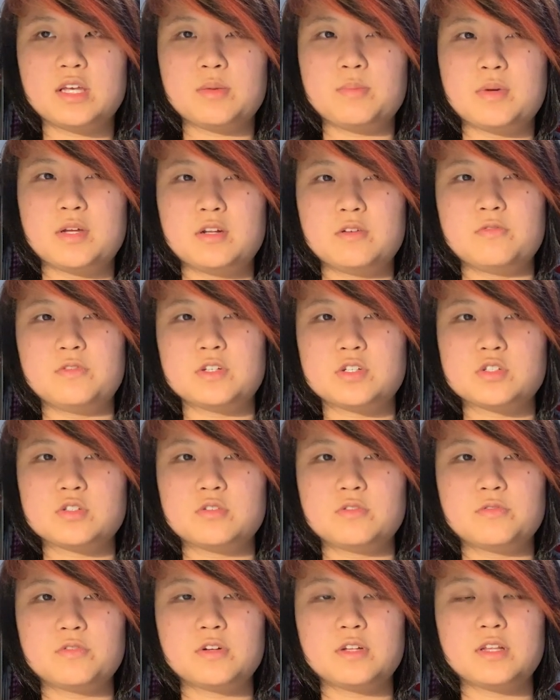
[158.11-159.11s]

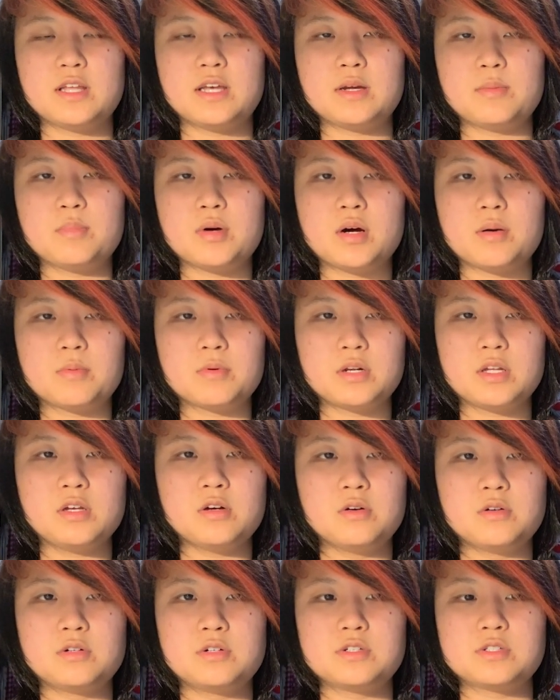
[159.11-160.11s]
beneficial for property
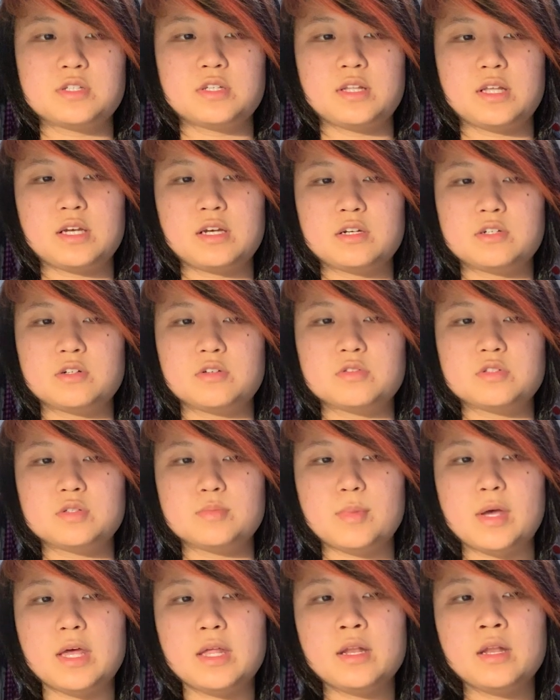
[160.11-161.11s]
owners and adult
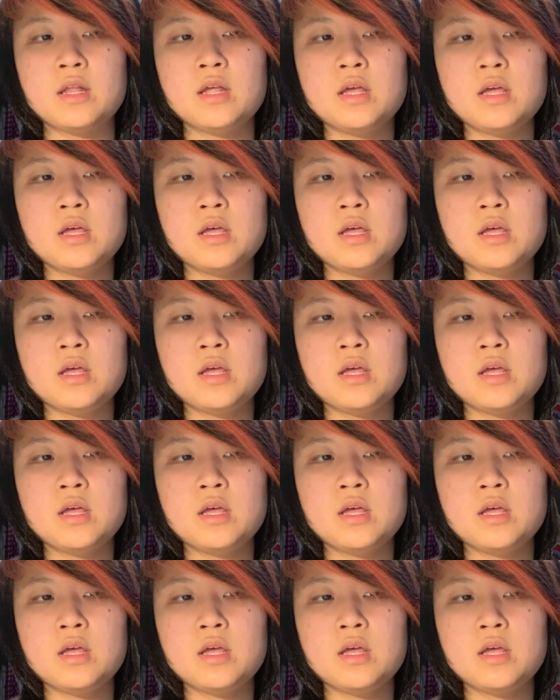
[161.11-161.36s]
men,